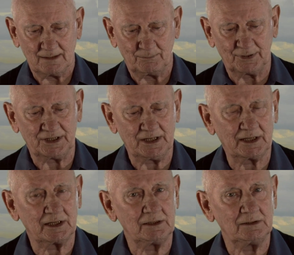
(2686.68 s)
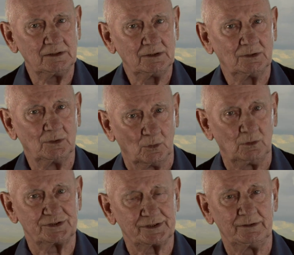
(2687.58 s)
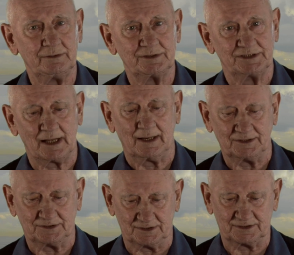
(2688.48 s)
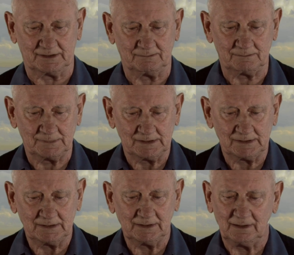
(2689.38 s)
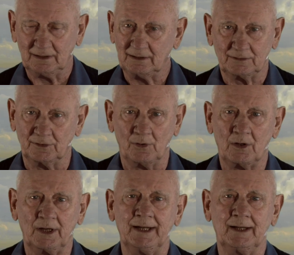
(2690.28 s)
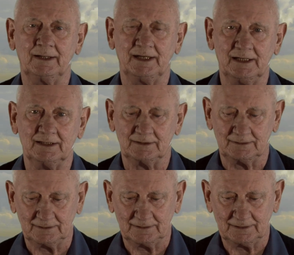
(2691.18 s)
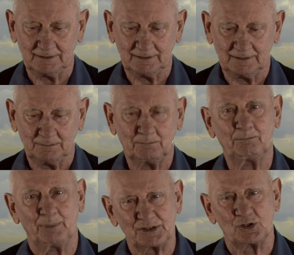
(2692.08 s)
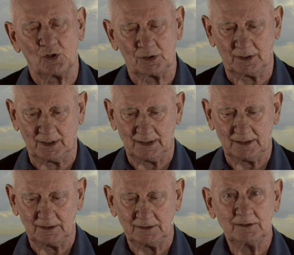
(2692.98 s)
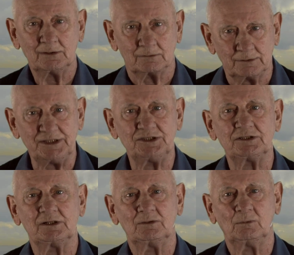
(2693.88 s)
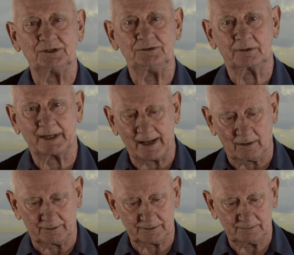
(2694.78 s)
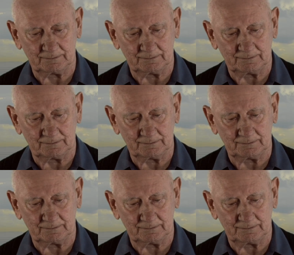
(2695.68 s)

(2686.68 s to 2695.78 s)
But the echo also challenges them. Do not linger here. Press on. Reach what you cannot.